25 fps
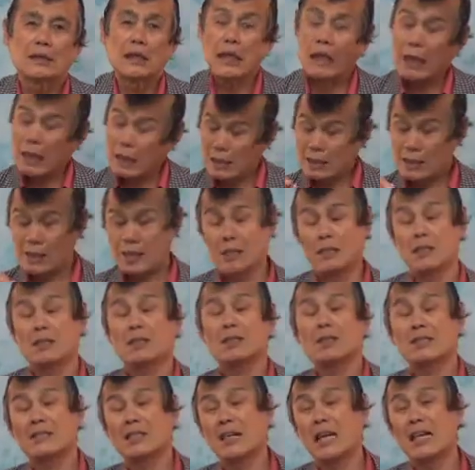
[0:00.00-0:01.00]
Yeah,
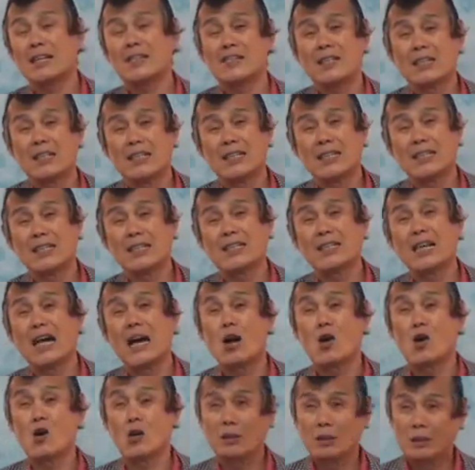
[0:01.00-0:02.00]
Jesus Christ is
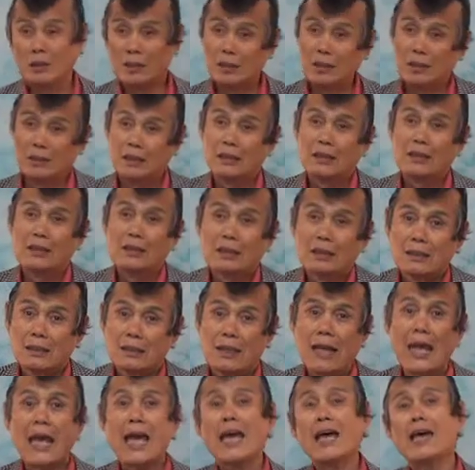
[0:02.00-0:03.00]
our
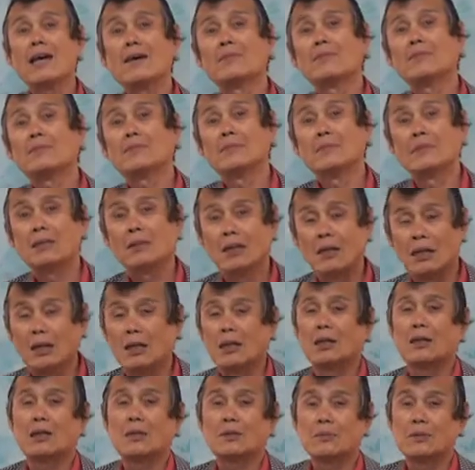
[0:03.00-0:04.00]
Lamb
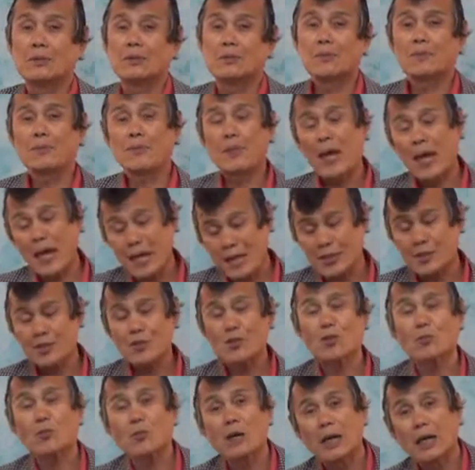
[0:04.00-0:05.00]
of
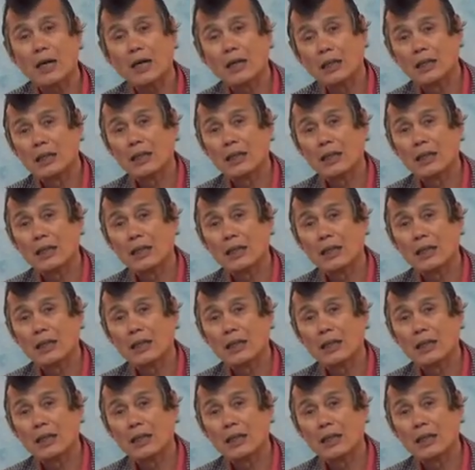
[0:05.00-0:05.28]
Passover.